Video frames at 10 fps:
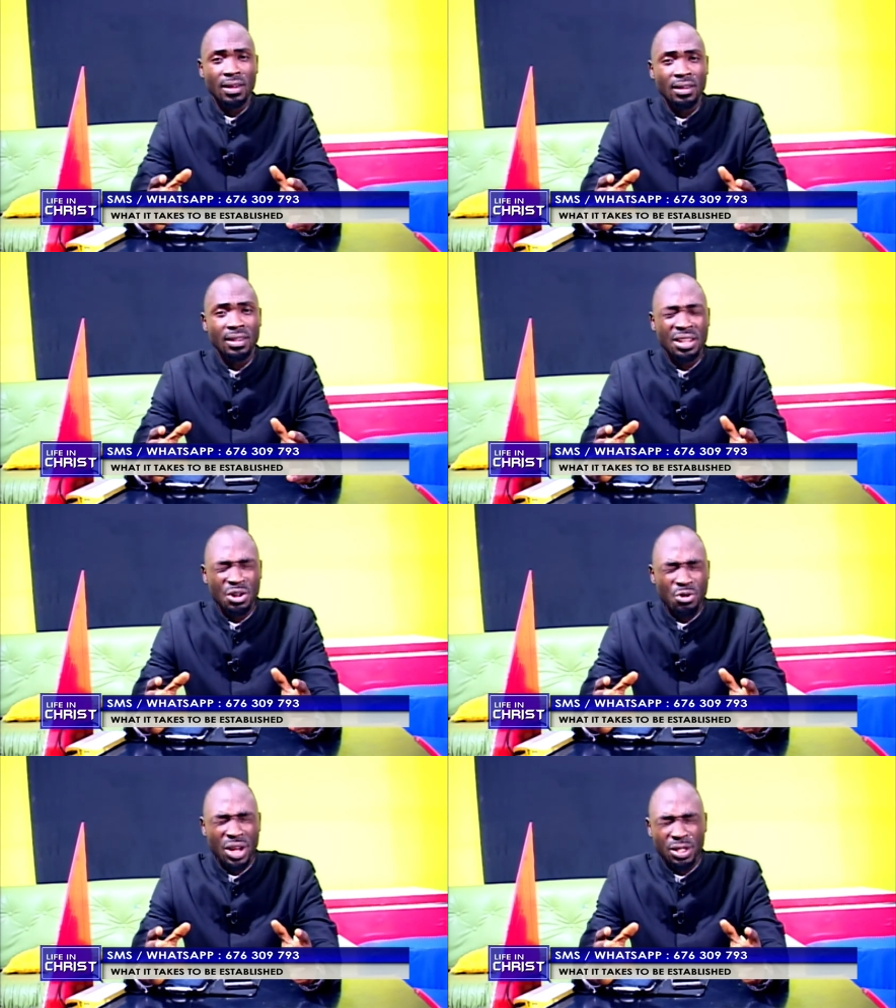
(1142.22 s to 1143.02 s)
that the
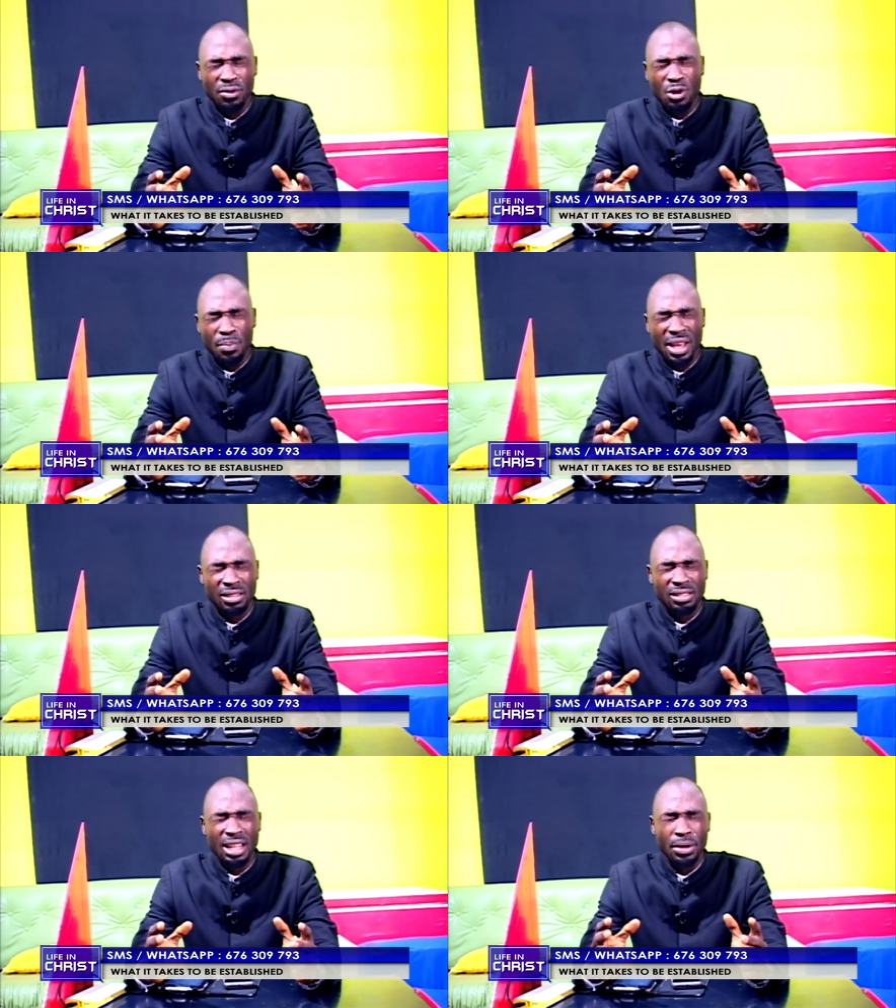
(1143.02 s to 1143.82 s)
grace of God be
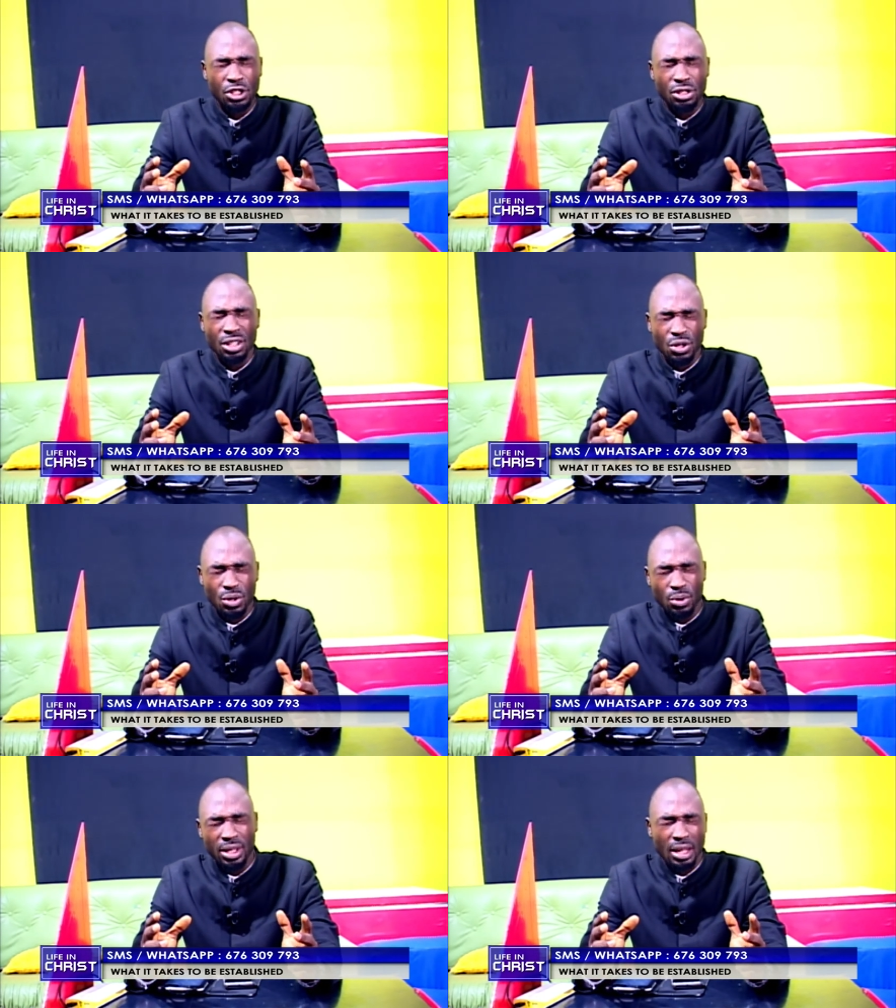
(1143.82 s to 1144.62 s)
established in
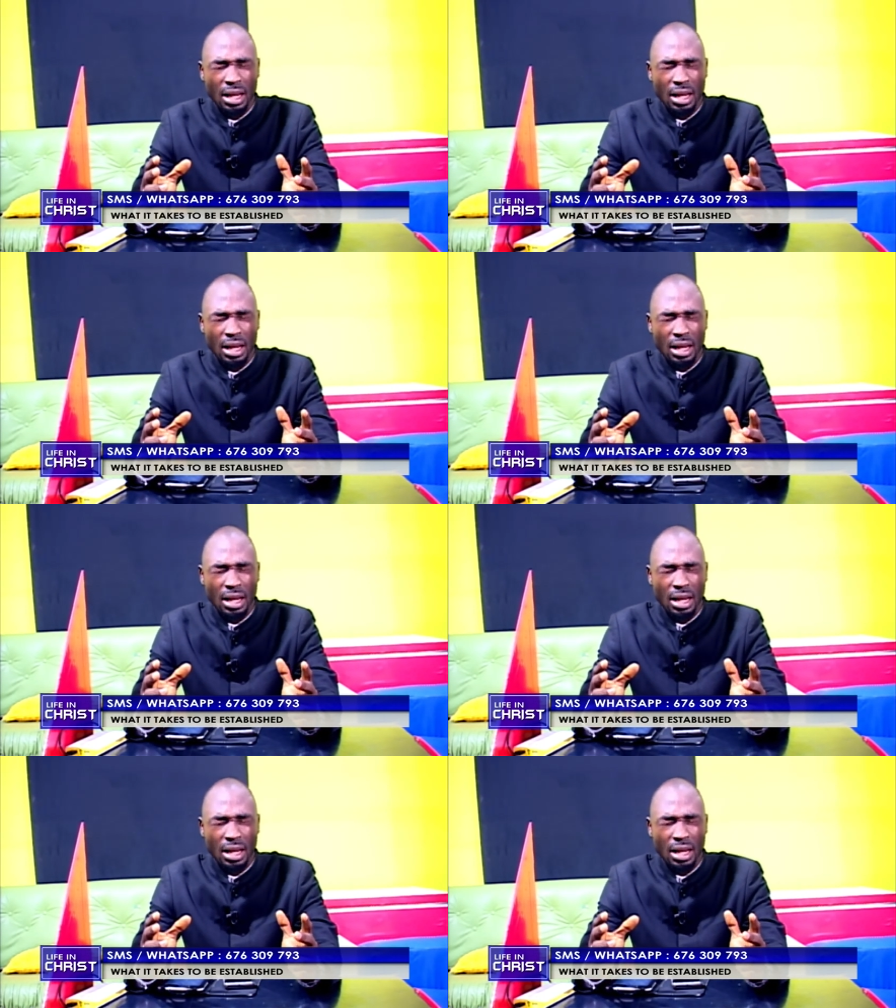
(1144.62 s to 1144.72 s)
you in the